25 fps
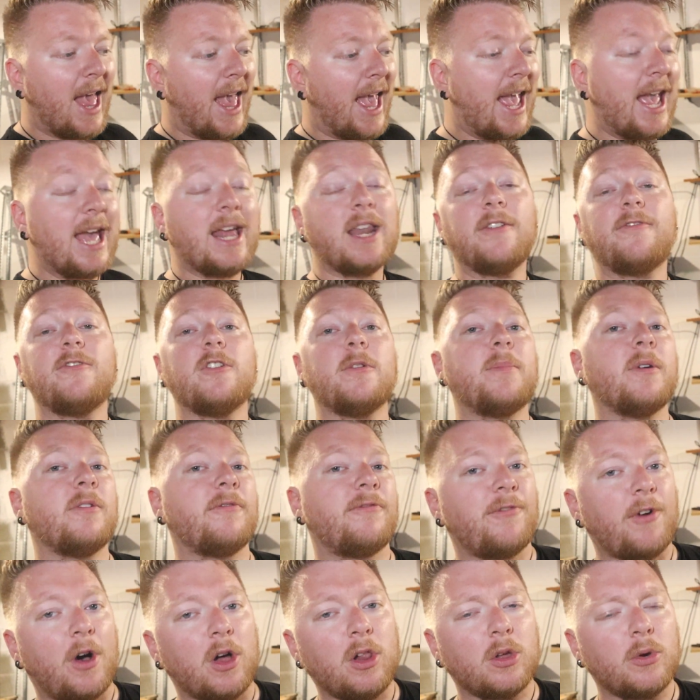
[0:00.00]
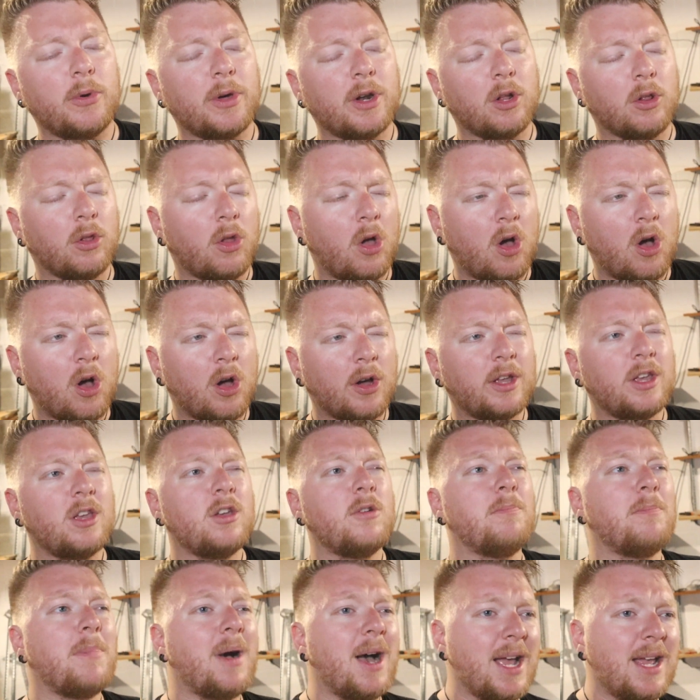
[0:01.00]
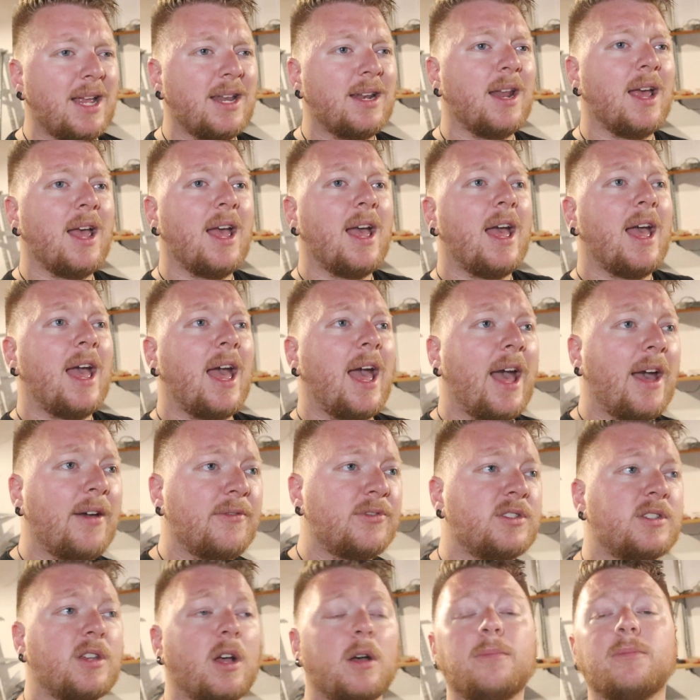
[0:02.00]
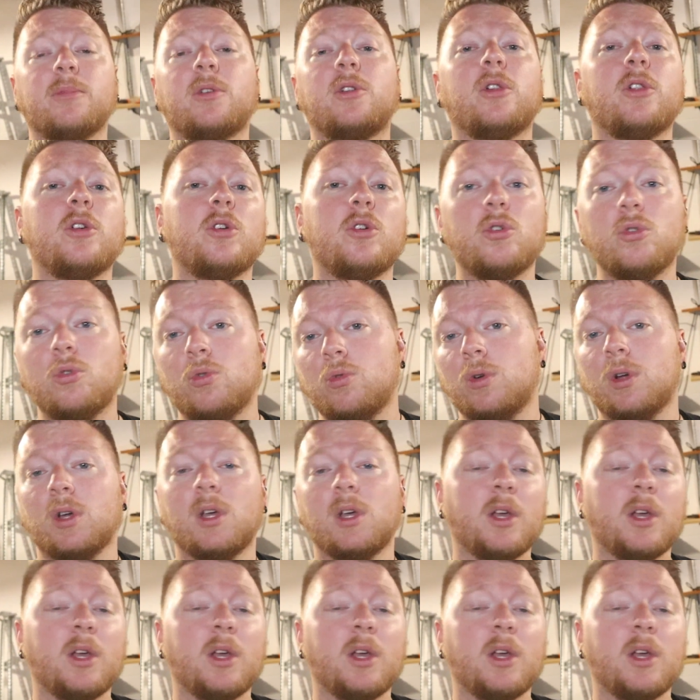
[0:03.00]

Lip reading: And if you've been following along, you might have some clue